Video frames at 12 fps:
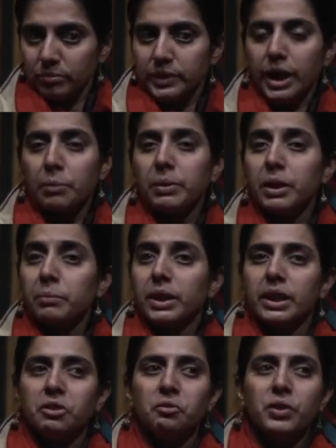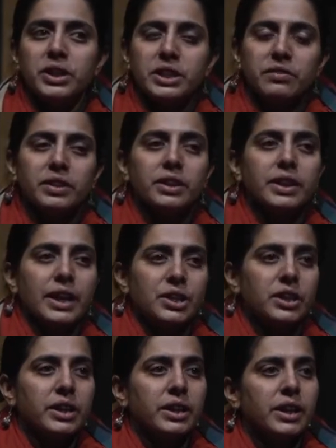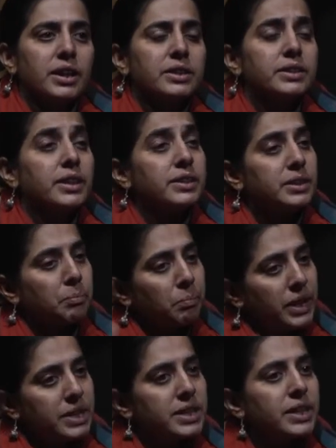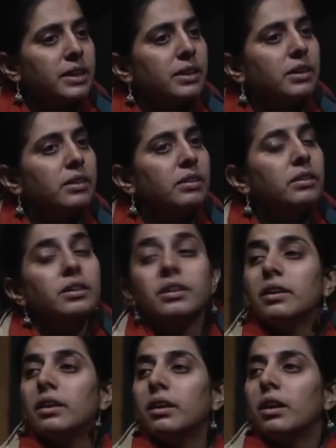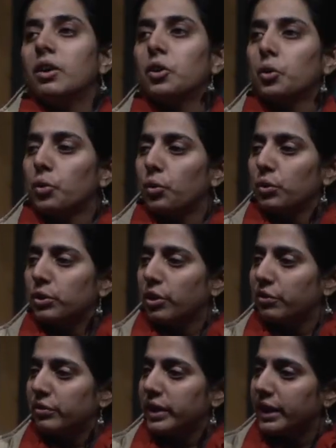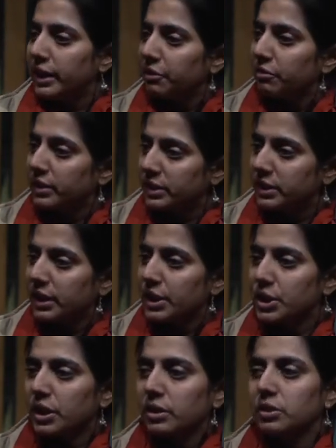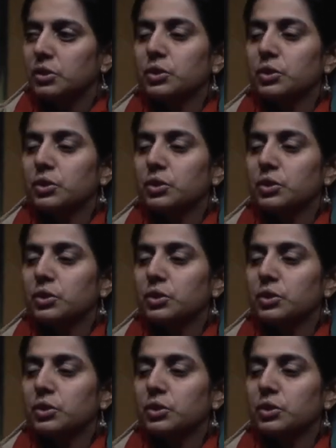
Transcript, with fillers: they are becoming invasive in the natural areas, they are suppressing the growth of native vegetation.